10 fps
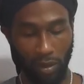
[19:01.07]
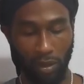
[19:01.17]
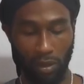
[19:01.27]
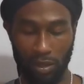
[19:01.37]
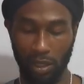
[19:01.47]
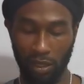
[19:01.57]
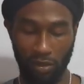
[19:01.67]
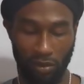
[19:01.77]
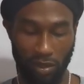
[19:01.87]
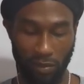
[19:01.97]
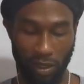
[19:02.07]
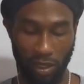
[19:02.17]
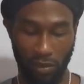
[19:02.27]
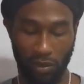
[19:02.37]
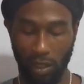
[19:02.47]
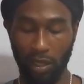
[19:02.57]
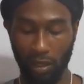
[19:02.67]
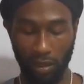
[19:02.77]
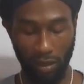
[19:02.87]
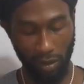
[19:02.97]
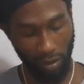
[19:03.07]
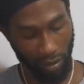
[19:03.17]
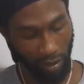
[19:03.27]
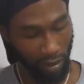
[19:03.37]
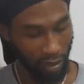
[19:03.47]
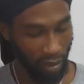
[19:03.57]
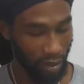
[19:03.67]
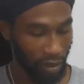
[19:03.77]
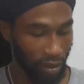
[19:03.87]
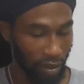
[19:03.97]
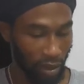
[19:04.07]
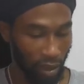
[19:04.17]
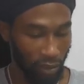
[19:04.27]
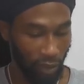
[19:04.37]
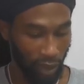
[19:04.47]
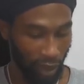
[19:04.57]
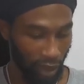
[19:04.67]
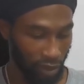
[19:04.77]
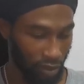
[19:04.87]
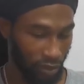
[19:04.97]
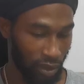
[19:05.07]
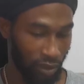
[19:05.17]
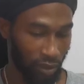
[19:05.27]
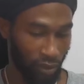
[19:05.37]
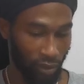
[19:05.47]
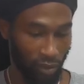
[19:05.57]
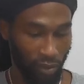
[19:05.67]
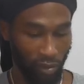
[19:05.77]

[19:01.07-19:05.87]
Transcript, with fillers: oh, is that a U S B down there? How do I get to it though?